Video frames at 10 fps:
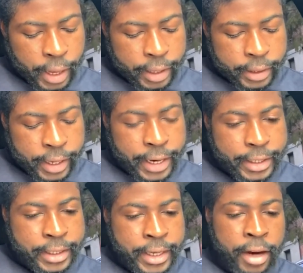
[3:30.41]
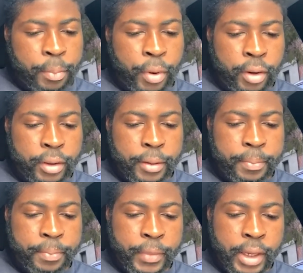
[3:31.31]
and they that sat upon
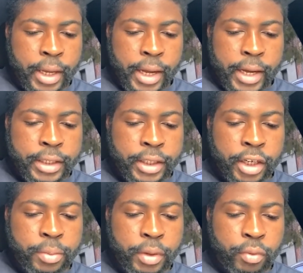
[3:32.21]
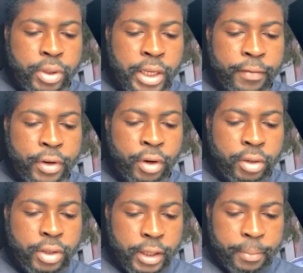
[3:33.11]
them, and judgment was given
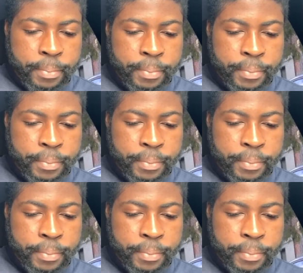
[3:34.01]
unto them.